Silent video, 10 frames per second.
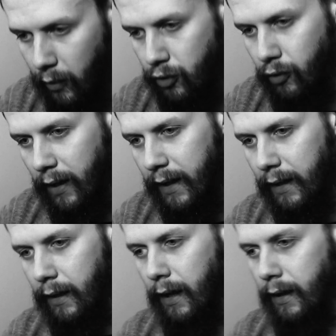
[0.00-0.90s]
on track
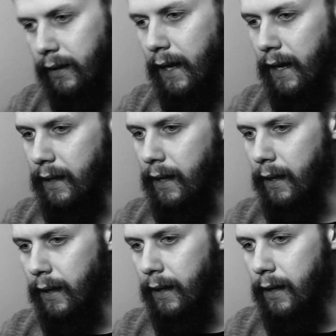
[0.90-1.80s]
and getting
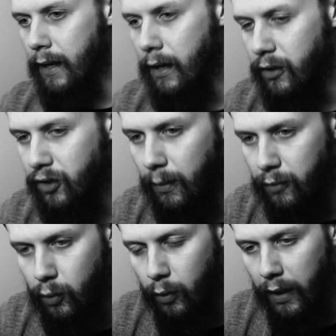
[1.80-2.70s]
some
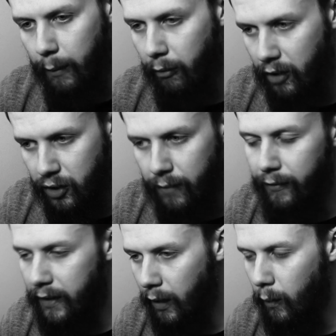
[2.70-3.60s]
sort of collaboration
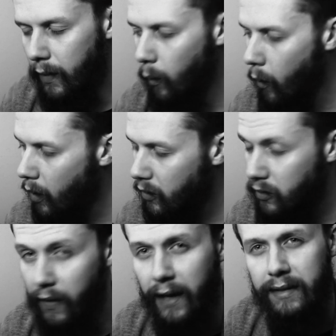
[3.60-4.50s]
video in the works.
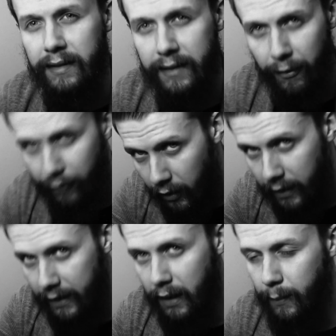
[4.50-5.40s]
So that is
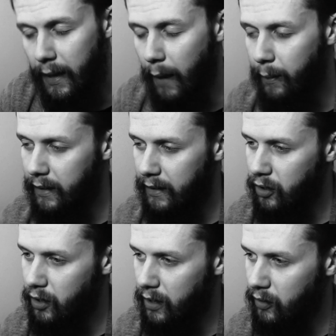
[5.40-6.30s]
definitely going to be happening
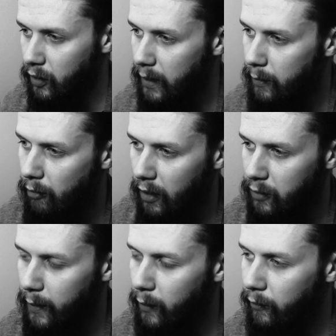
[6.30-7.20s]
this year, so keep your eyes
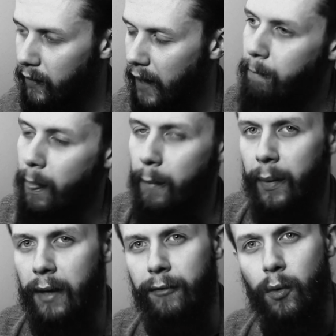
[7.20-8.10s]
peeled for that.
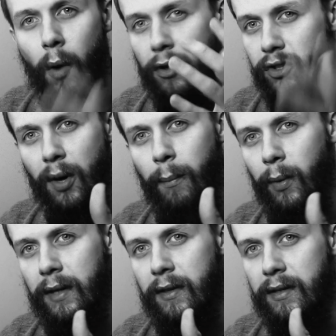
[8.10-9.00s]
But if you are
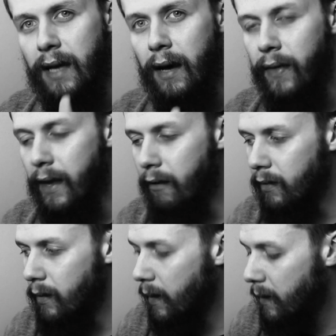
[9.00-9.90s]
somebody that's out there,
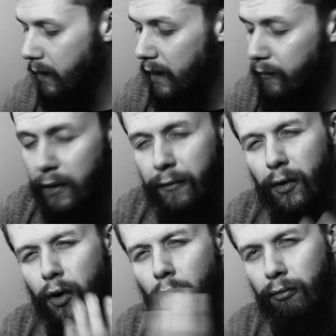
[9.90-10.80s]
and even if
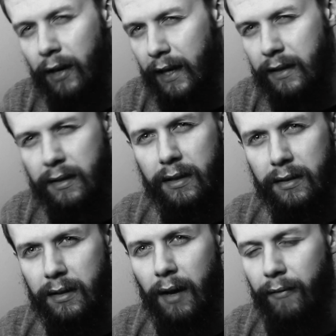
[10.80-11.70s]
you're not related to the
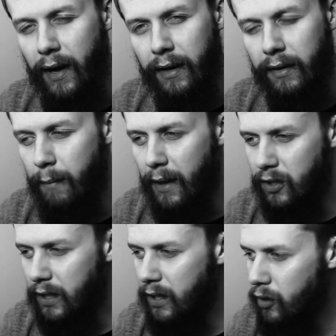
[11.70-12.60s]
sleight of hand and the
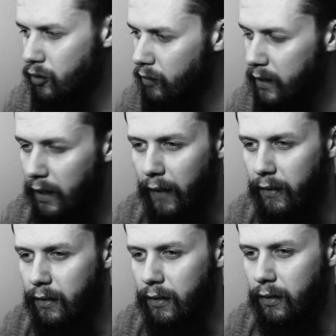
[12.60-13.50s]
magic industry,
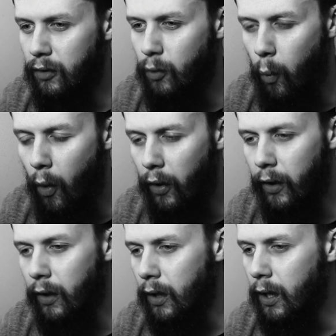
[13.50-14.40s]
and you want to